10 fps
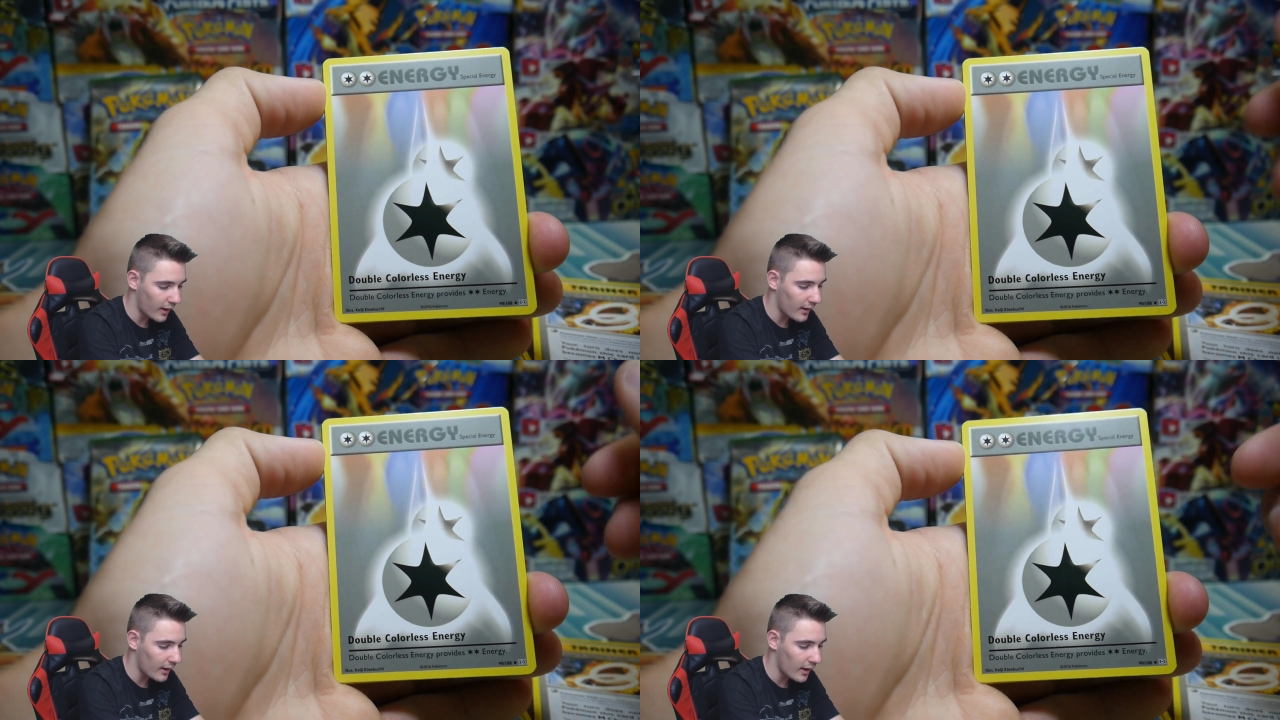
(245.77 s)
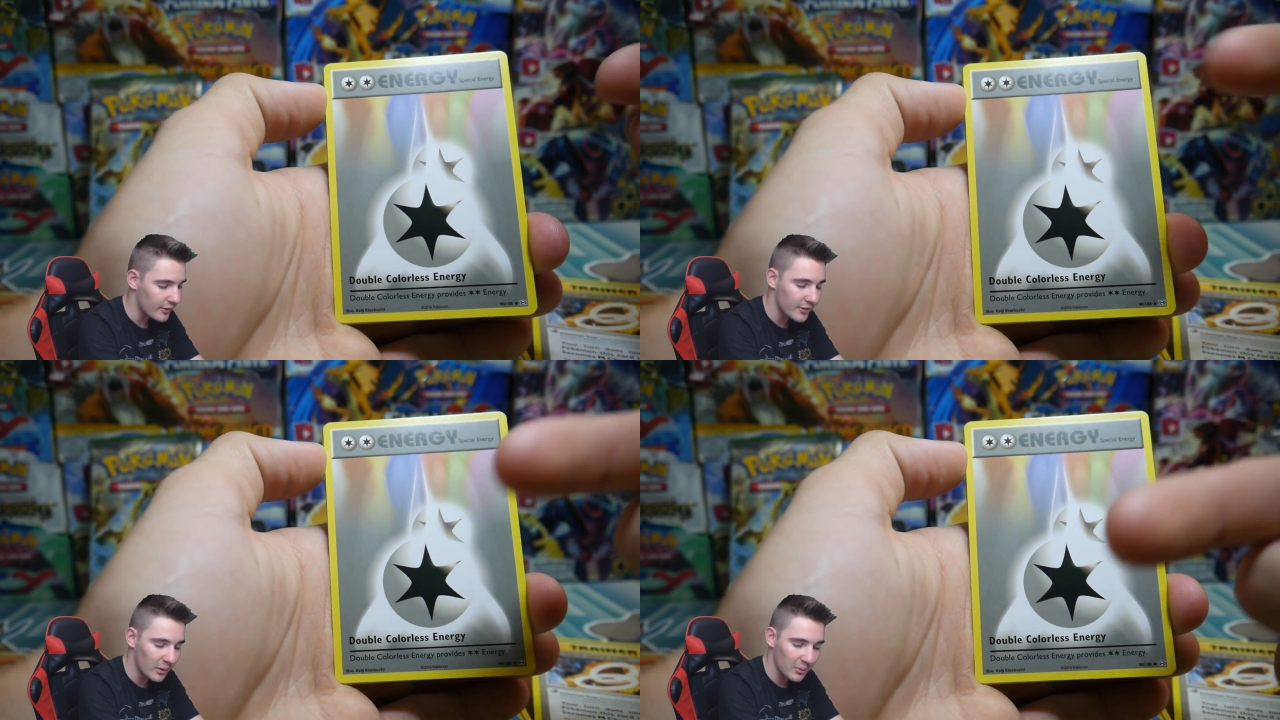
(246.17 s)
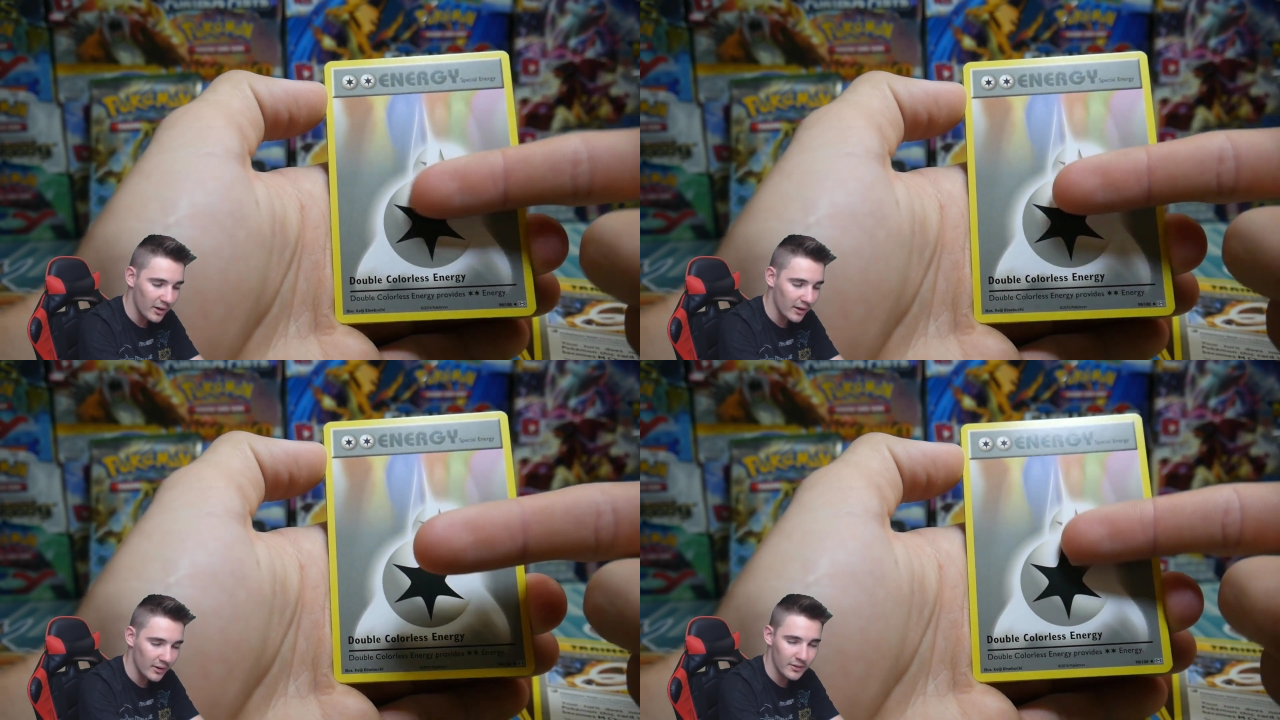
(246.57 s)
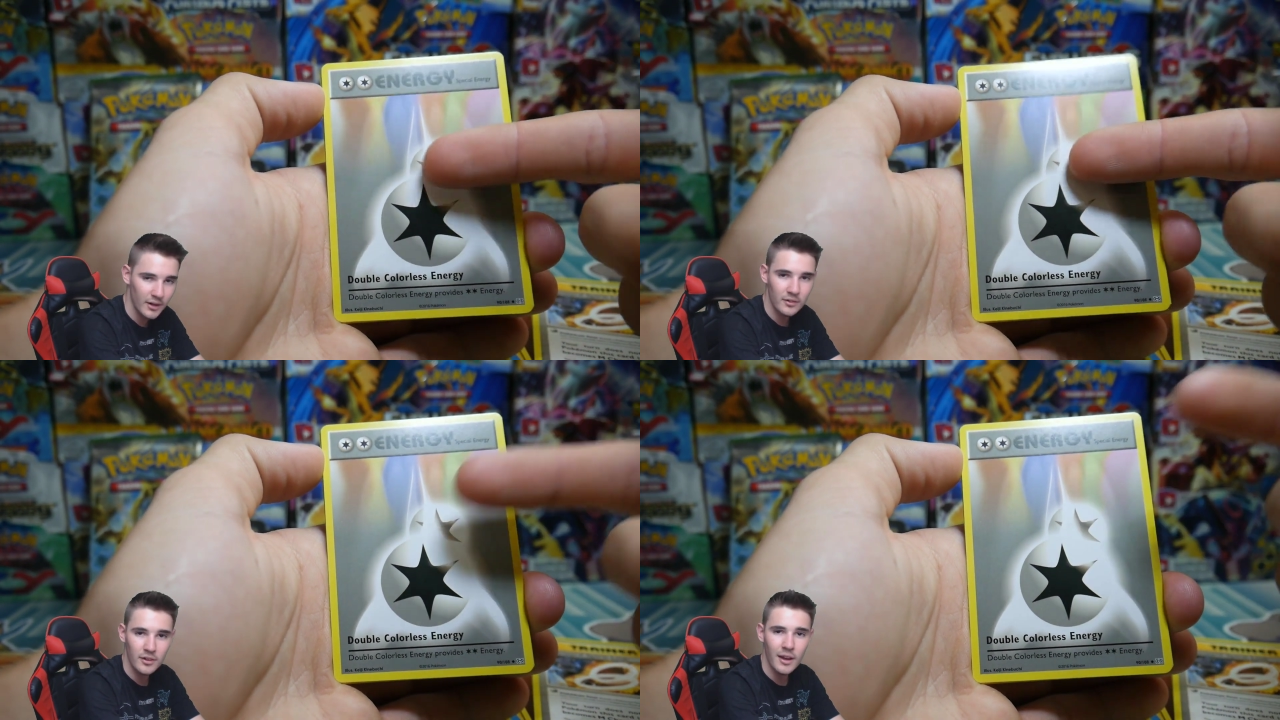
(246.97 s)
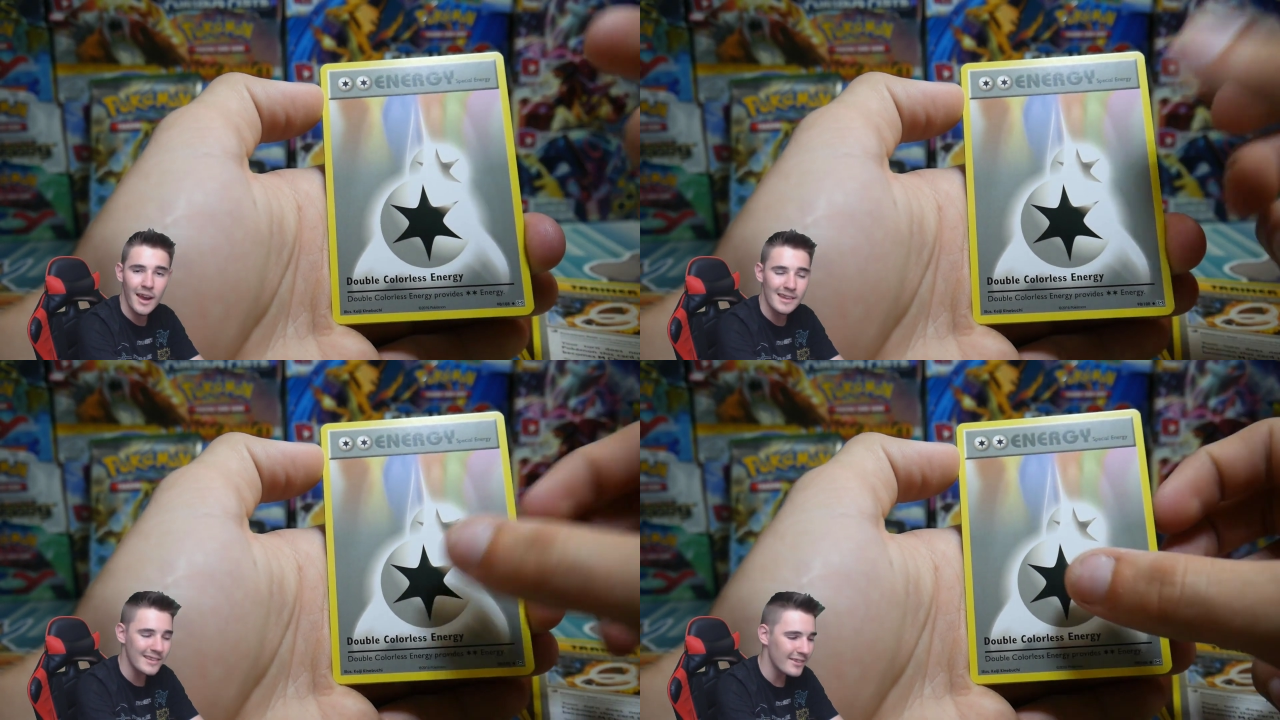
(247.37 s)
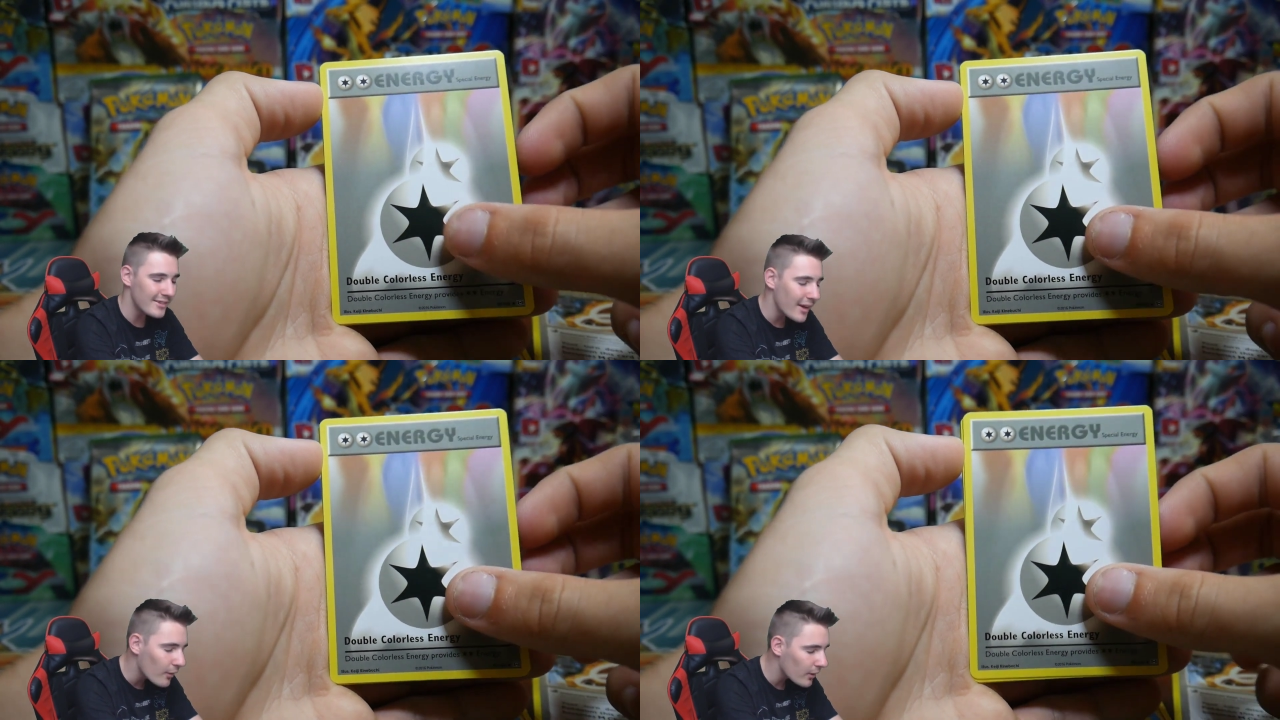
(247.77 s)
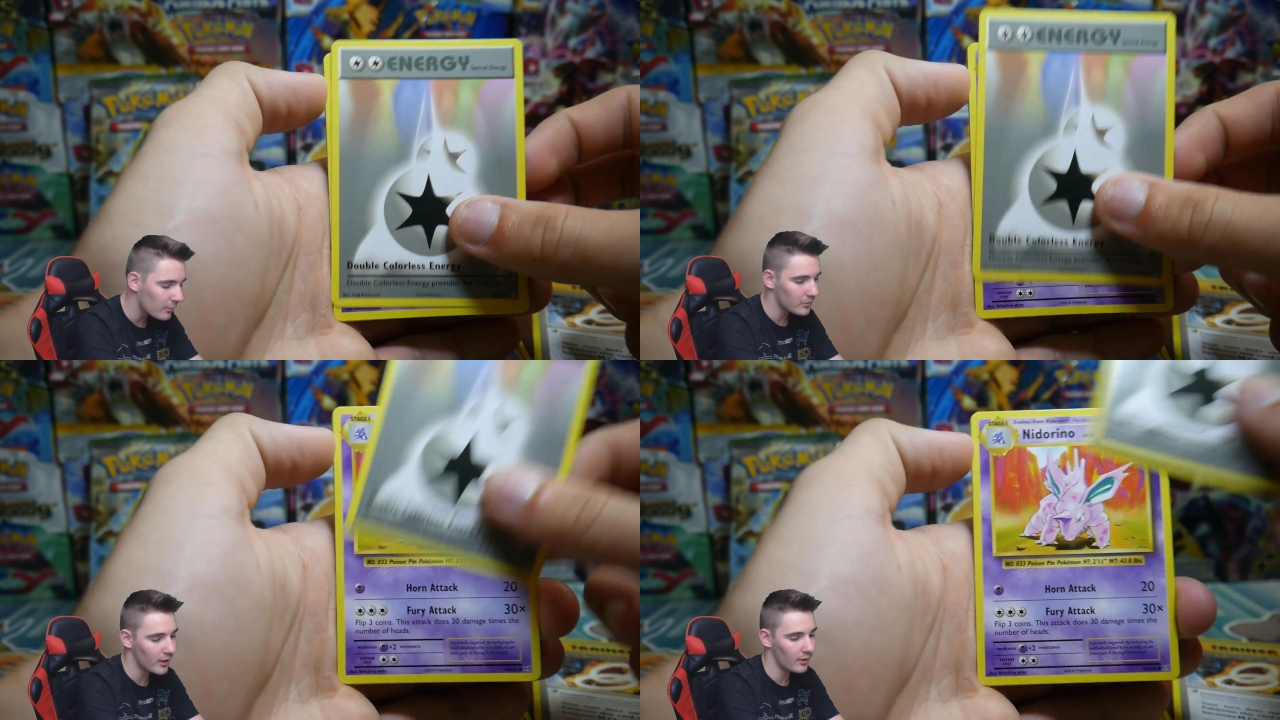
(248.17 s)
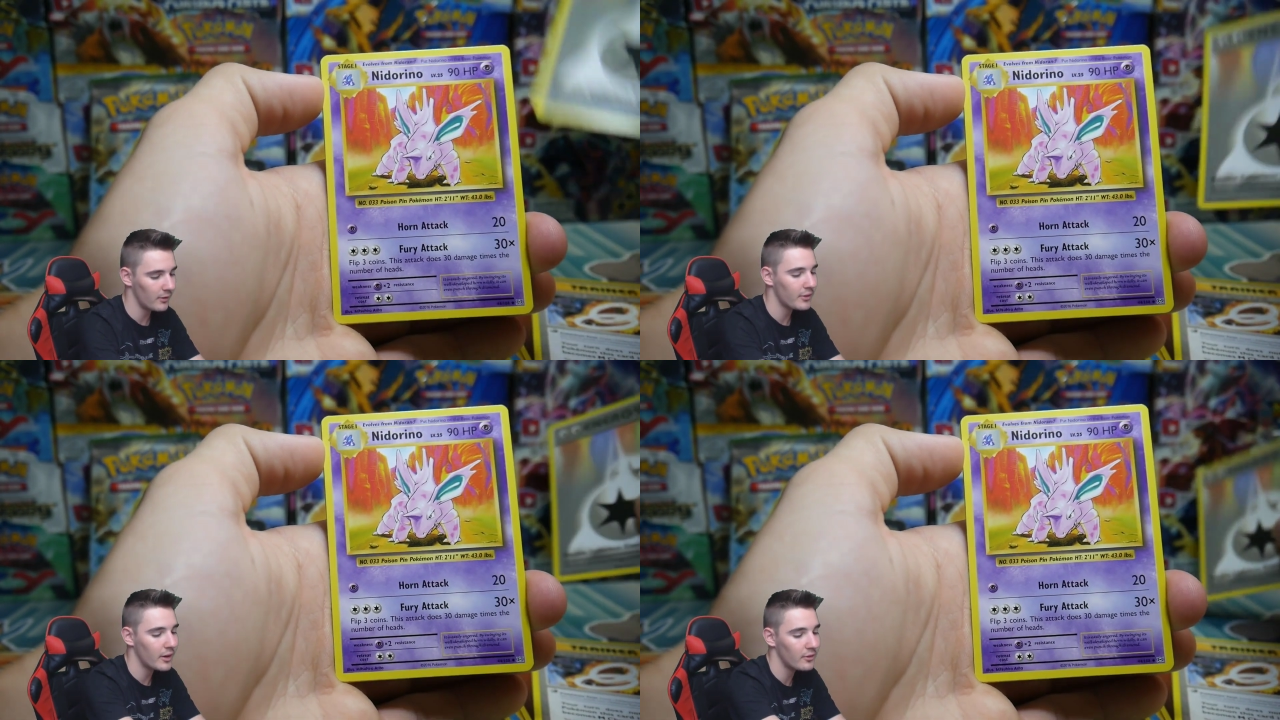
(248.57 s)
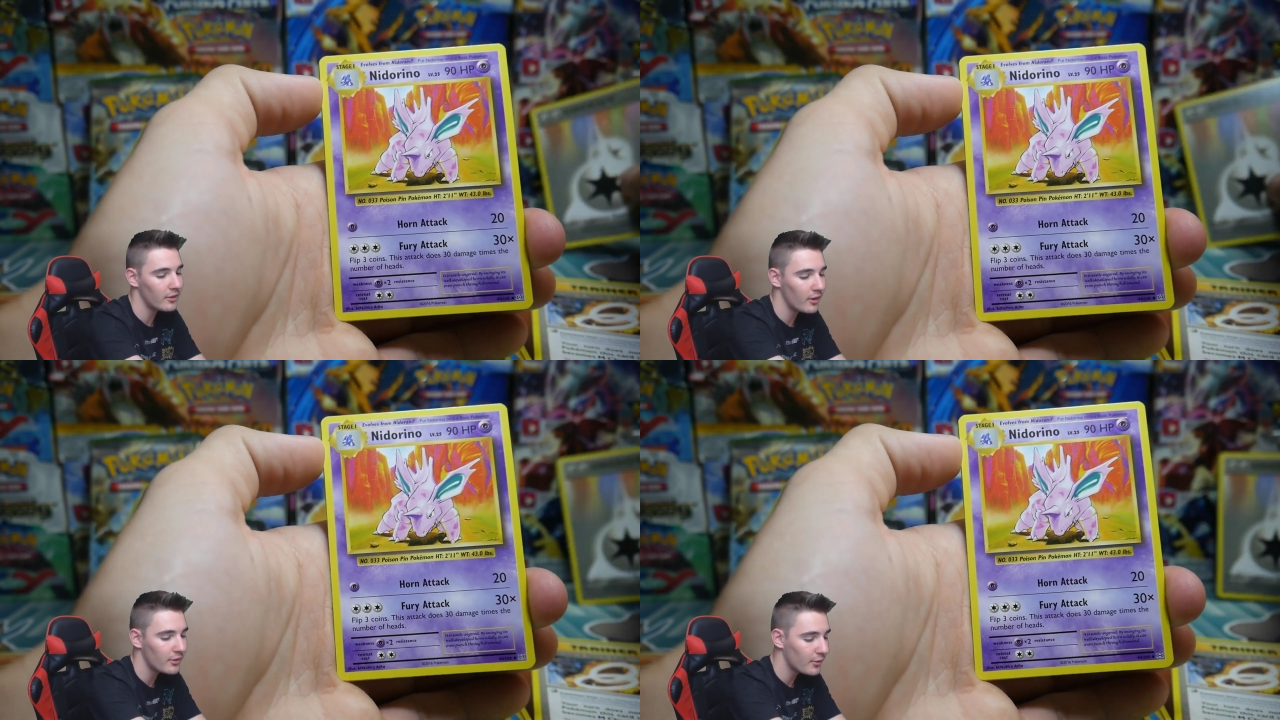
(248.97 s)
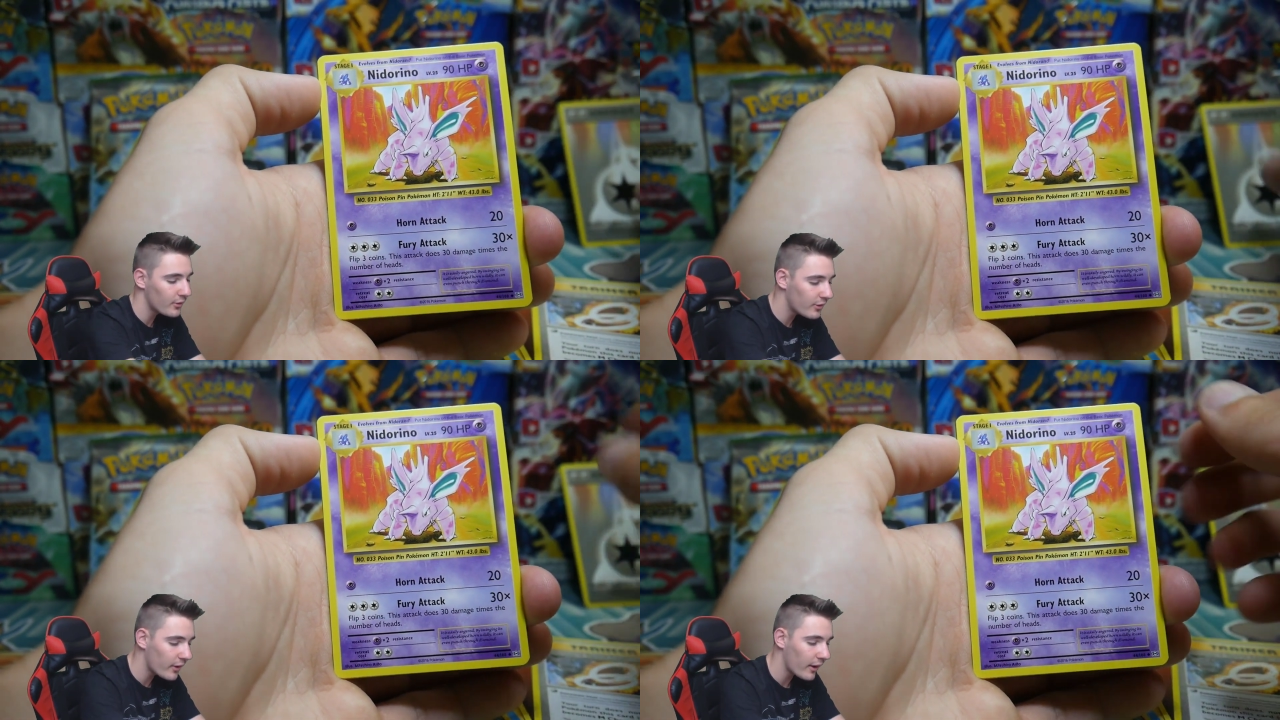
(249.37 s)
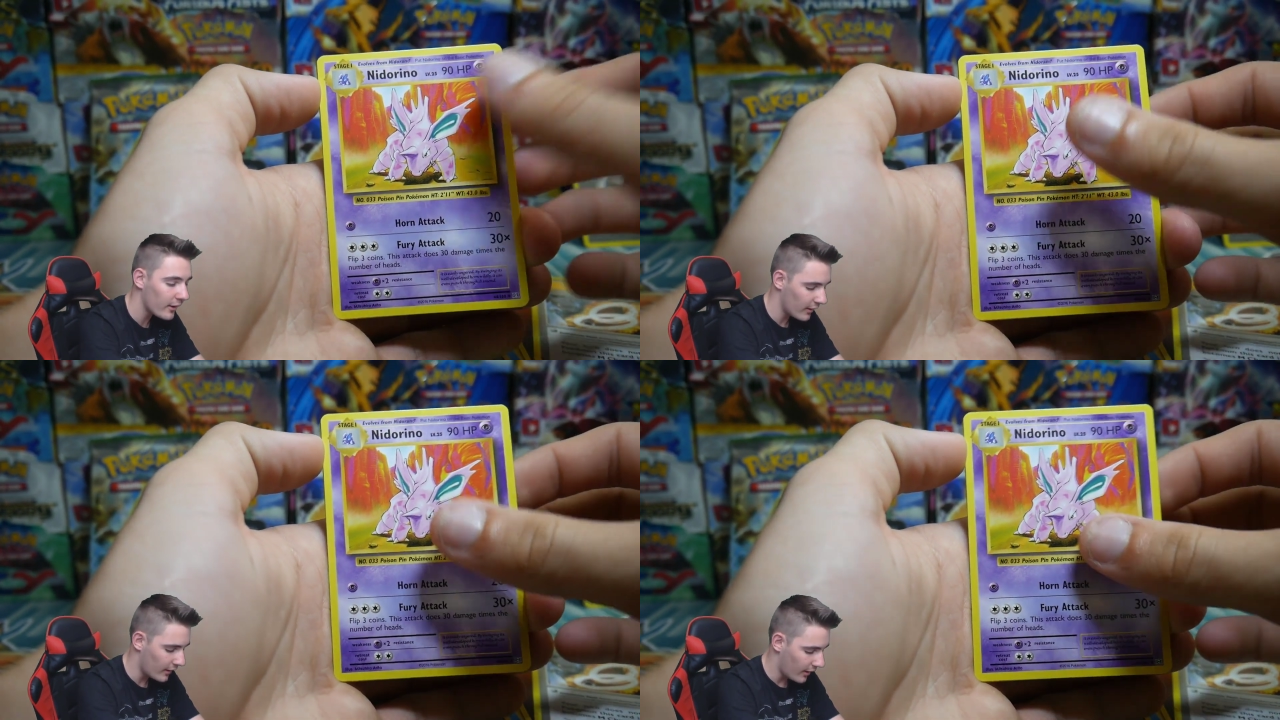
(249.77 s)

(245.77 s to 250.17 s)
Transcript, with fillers: a double colorless energy, a Derium's colorless energy, I should say,